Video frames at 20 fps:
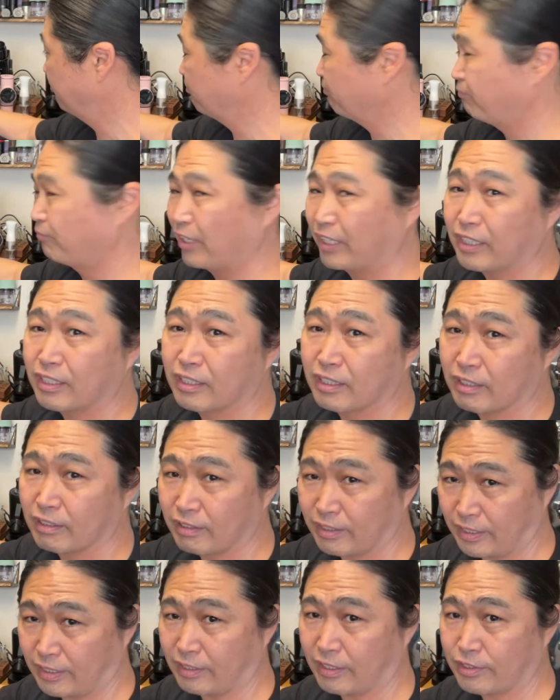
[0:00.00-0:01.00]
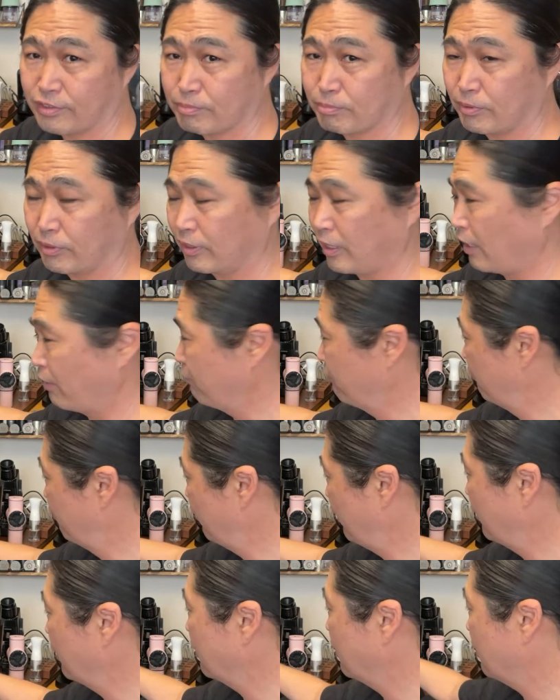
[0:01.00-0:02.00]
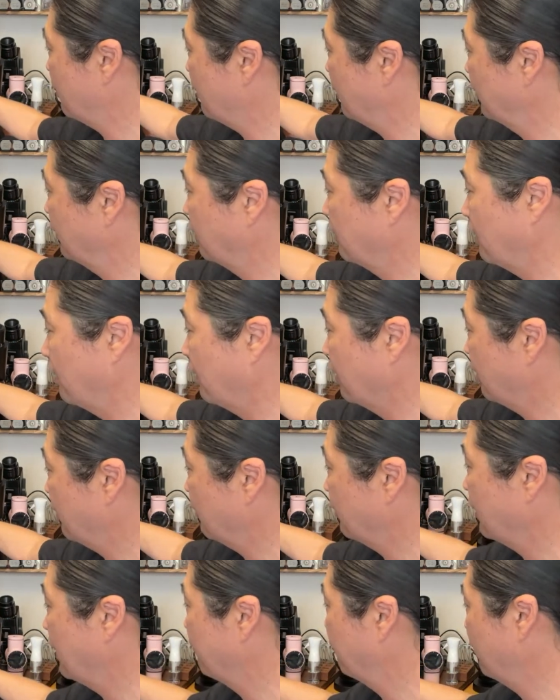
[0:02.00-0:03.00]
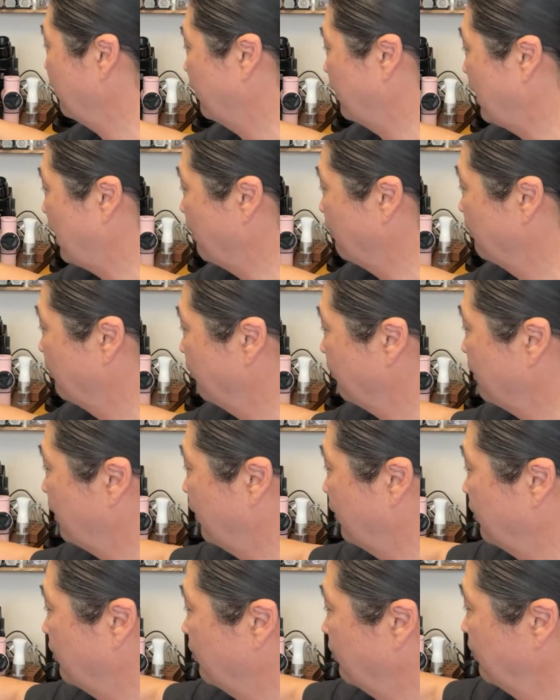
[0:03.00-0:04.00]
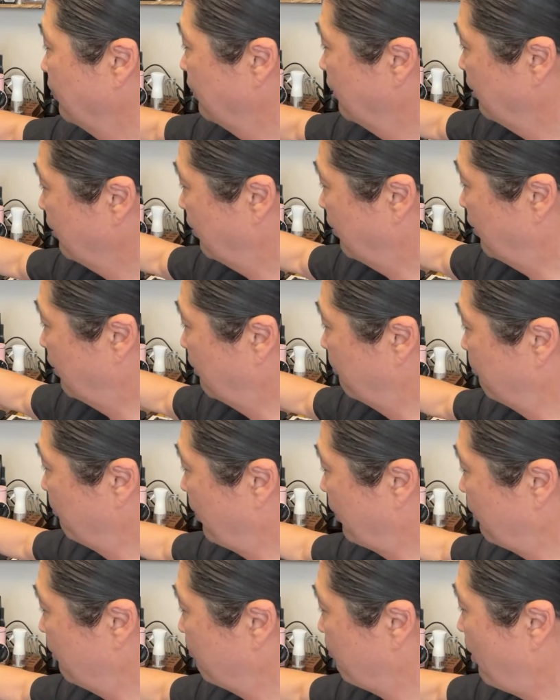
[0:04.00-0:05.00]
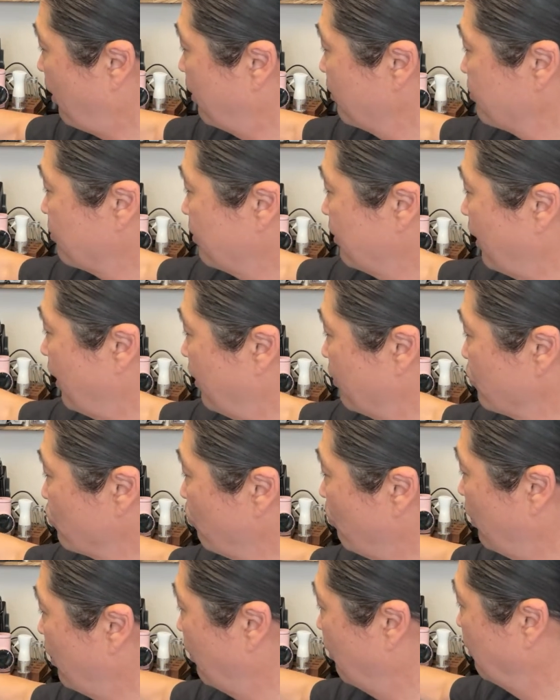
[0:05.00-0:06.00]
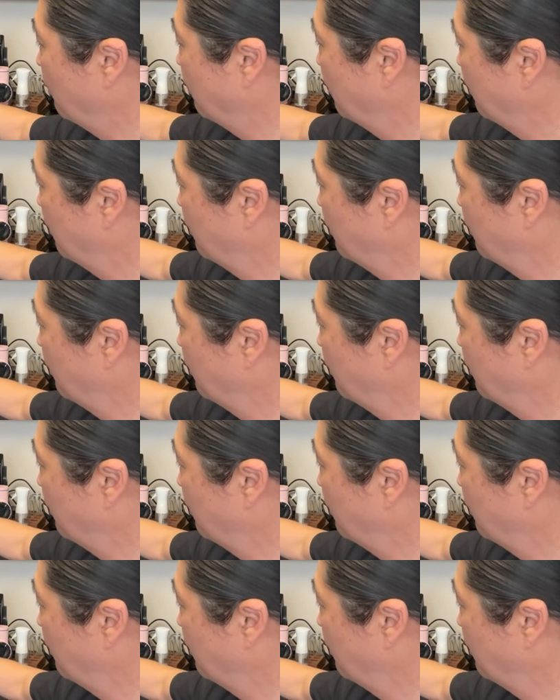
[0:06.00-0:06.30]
very clean. Let's put it that very clean, uh, clean everything out. Okay, uh, metal parts as well.